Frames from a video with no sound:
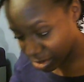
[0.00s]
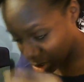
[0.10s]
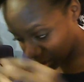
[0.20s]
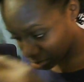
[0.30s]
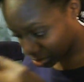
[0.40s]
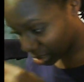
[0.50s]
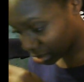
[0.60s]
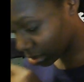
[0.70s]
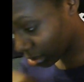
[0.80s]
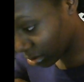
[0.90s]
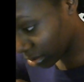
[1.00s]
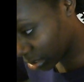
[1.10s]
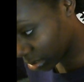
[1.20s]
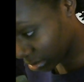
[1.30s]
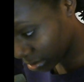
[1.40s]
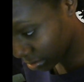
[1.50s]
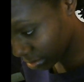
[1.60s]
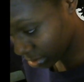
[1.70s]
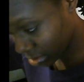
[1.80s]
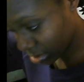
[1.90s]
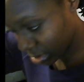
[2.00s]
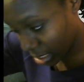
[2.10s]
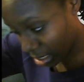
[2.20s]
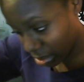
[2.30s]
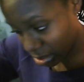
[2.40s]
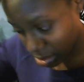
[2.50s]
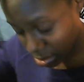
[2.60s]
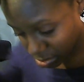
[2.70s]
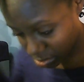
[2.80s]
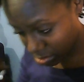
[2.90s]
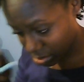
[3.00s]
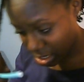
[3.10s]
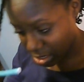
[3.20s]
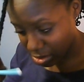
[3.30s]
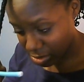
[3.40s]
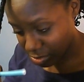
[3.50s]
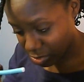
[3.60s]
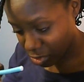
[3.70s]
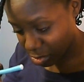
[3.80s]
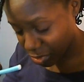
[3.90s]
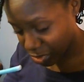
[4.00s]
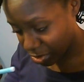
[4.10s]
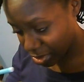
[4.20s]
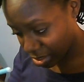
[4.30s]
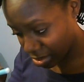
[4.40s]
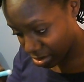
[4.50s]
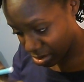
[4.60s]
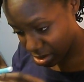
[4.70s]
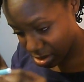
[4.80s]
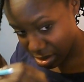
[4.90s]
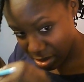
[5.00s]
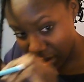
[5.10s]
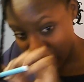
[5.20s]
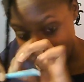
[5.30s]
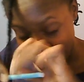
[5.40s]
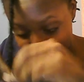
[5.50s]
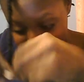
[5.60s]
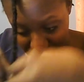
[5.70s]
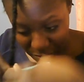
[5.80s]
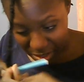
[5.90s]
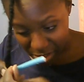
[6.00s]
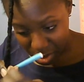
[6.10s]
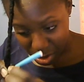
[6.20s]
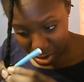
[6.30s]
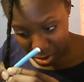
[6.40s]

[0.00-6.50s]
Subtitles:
in general takes longer to take than the normal 30. After which,